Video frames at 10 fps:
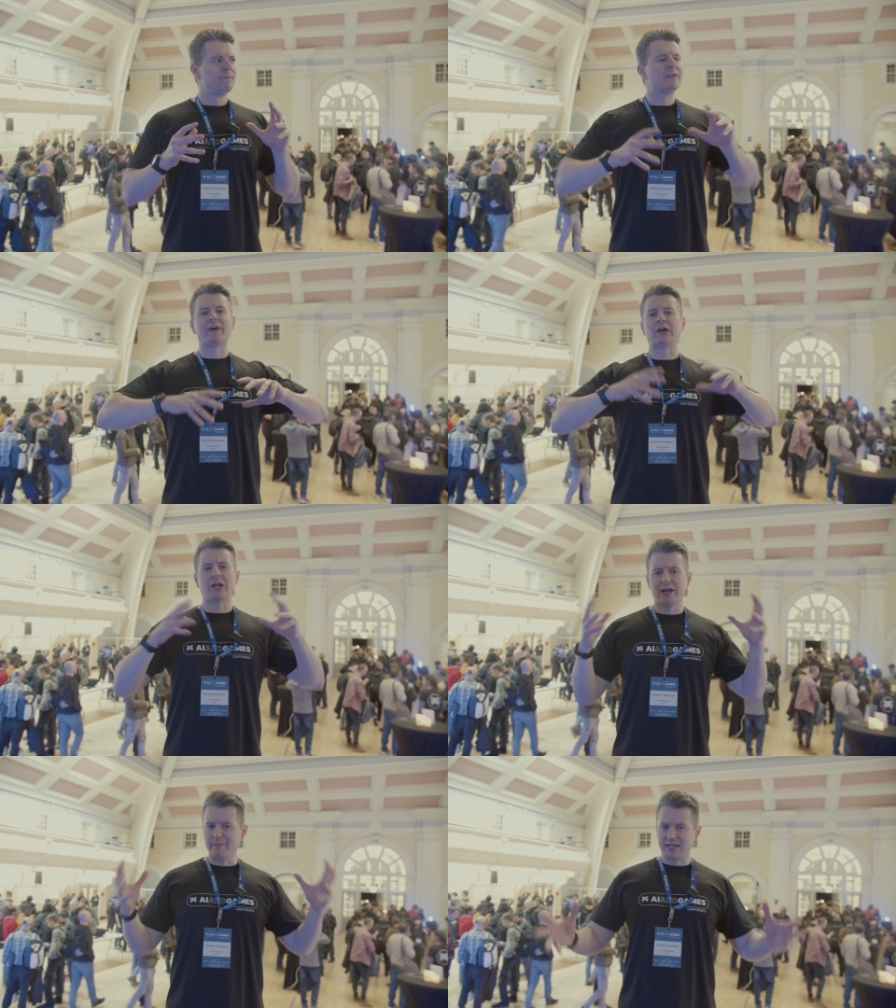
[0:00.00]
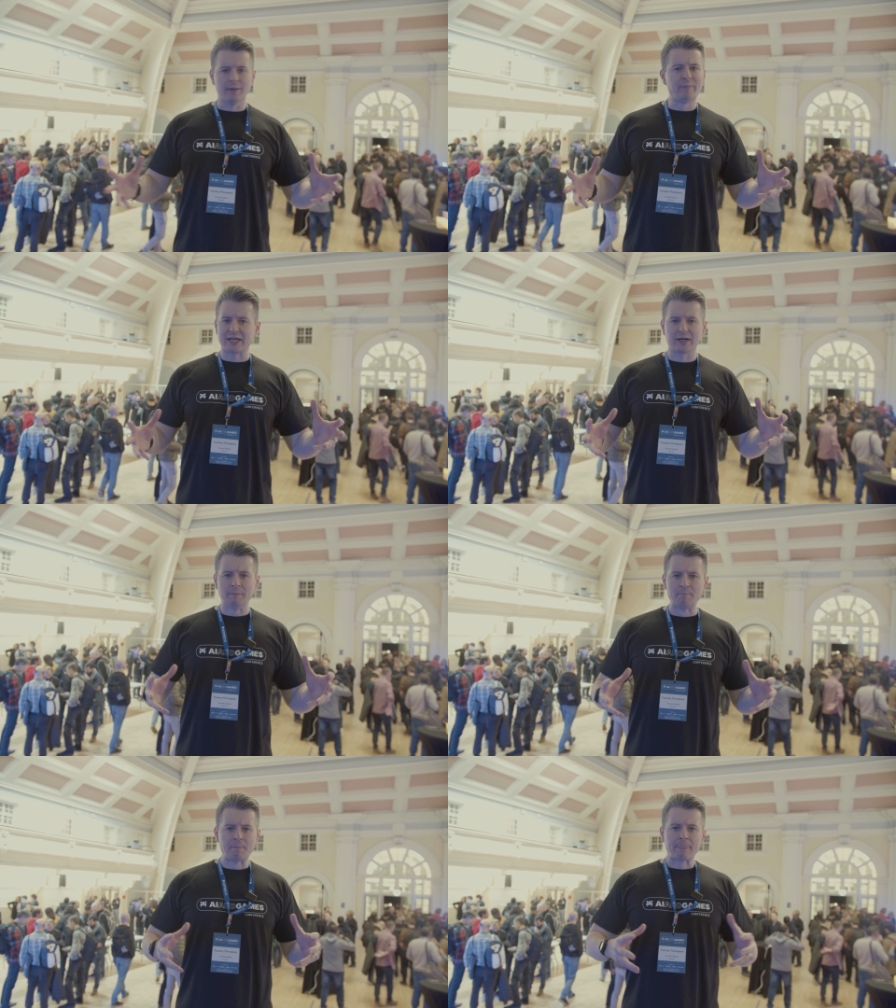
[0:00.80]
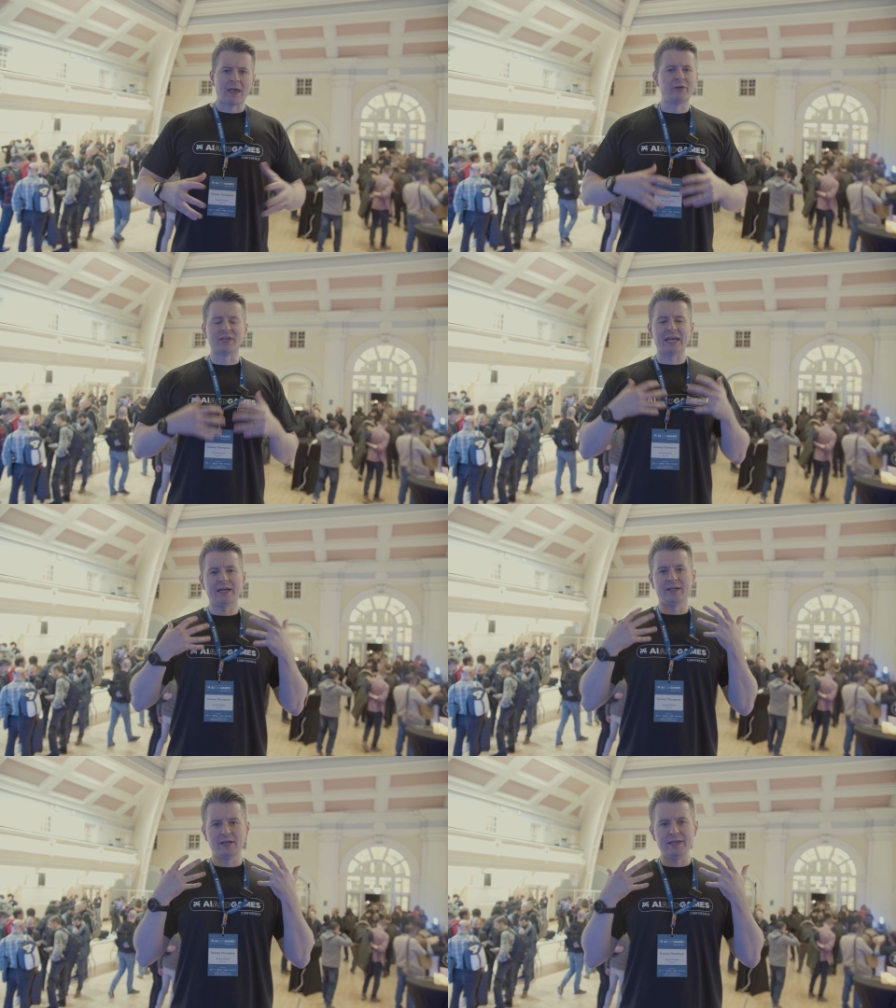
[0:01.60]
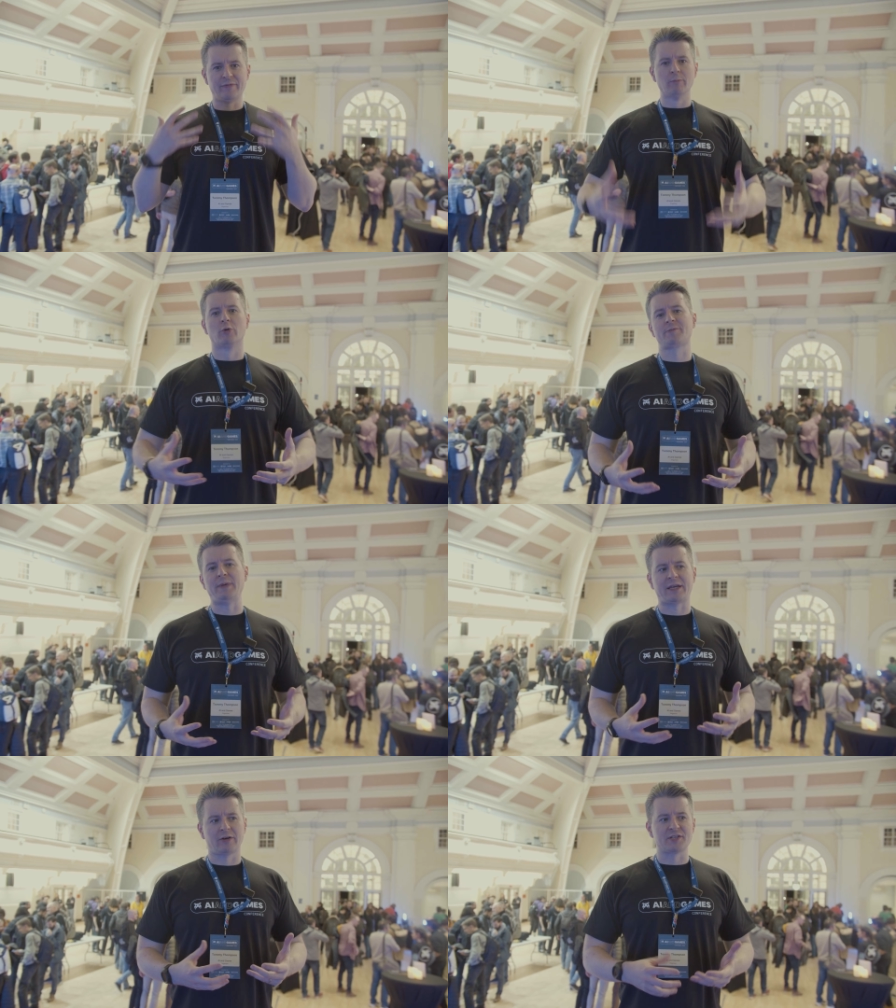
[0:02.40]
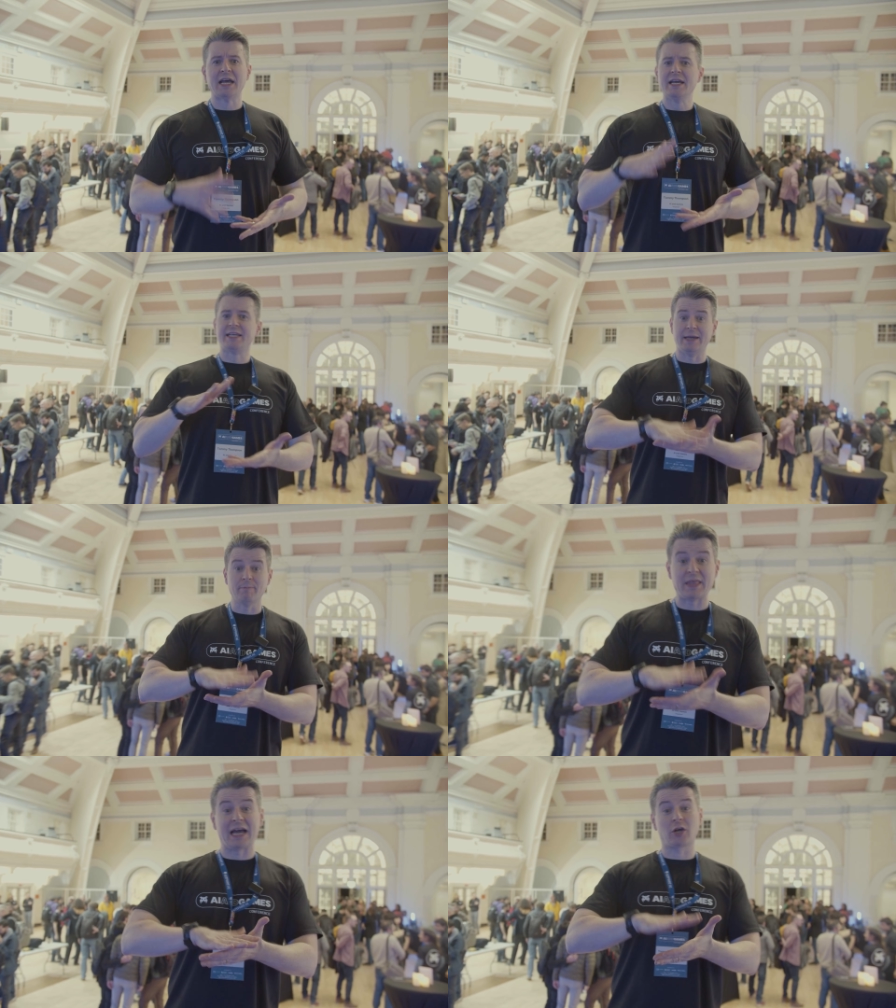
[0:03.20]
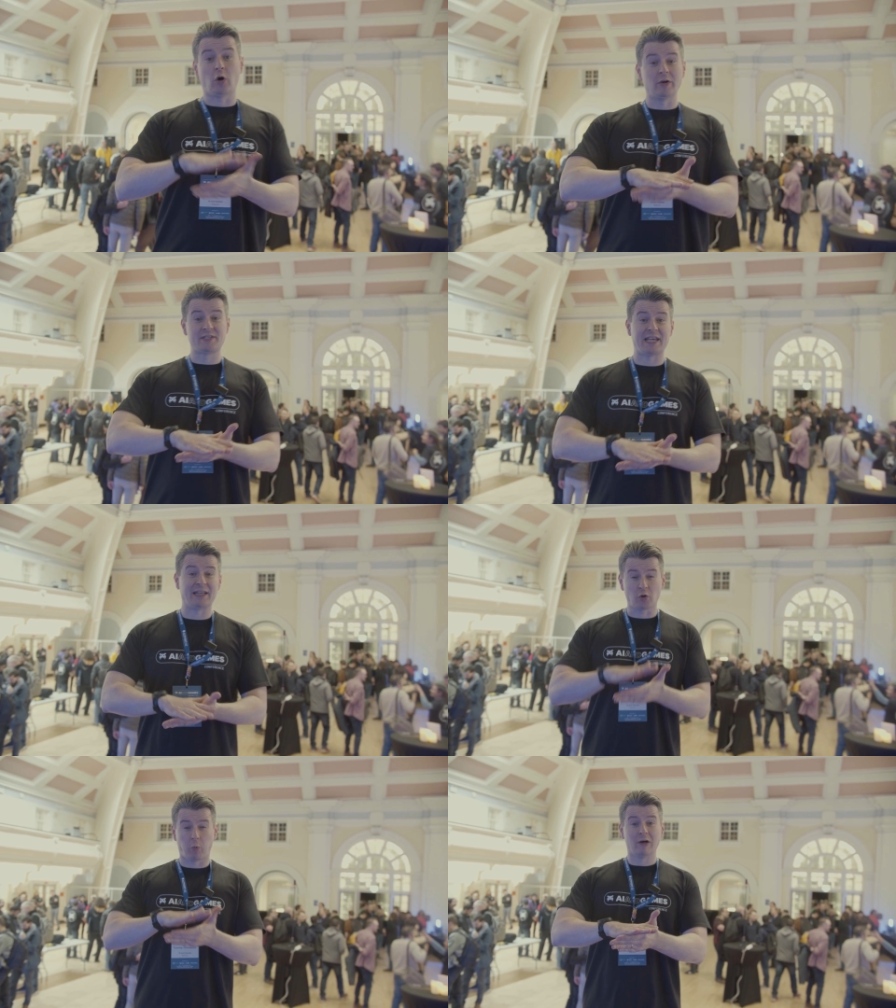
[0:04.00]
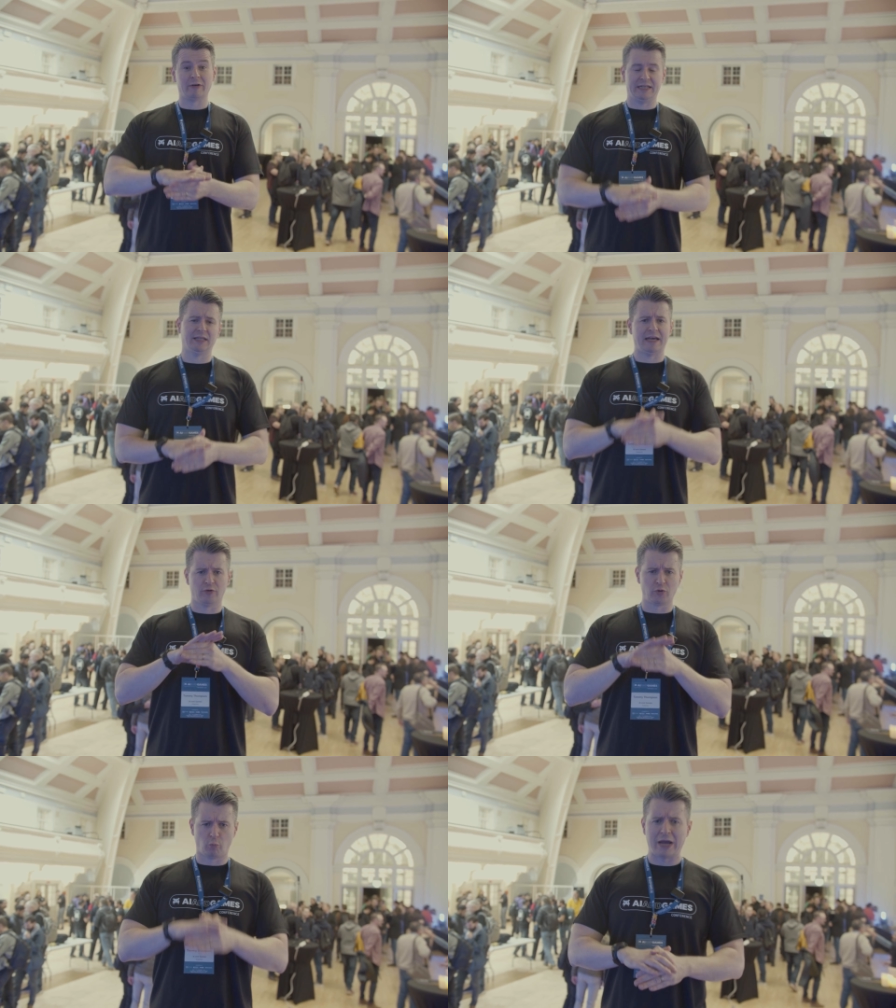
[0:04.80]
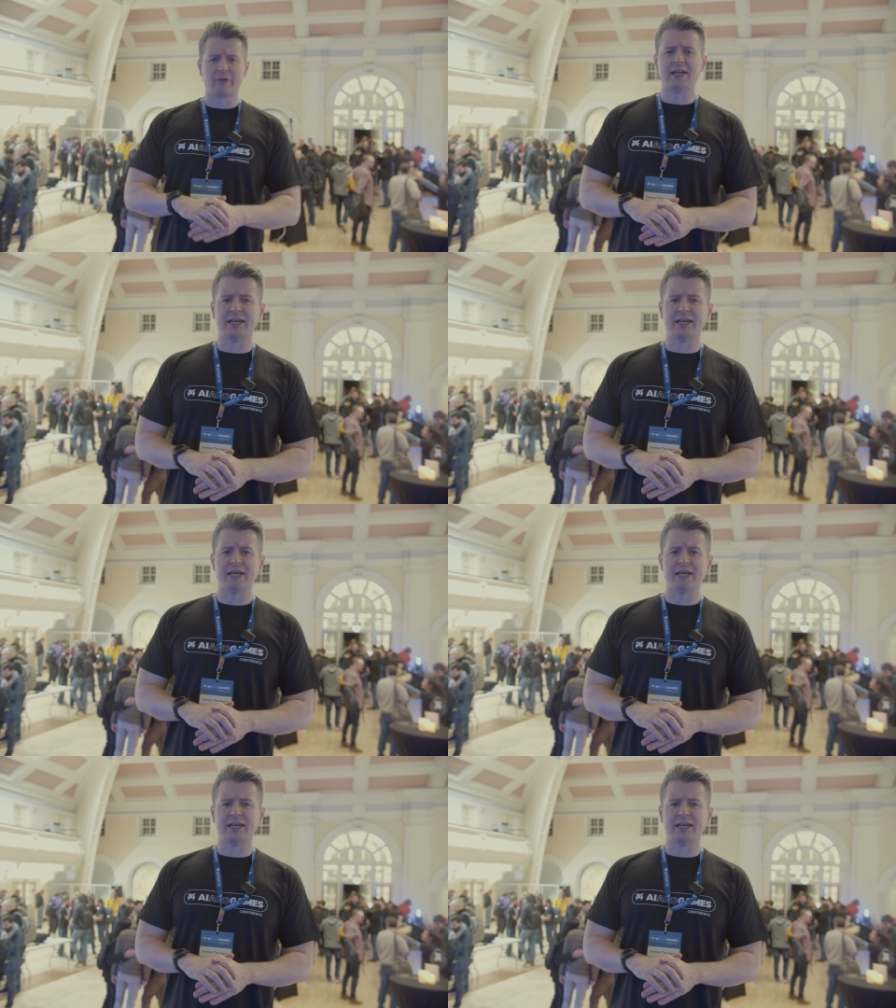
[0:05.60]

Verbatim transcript: figure out how to make it bigger, how to get in even more speakers, keeping that content quality leveled where it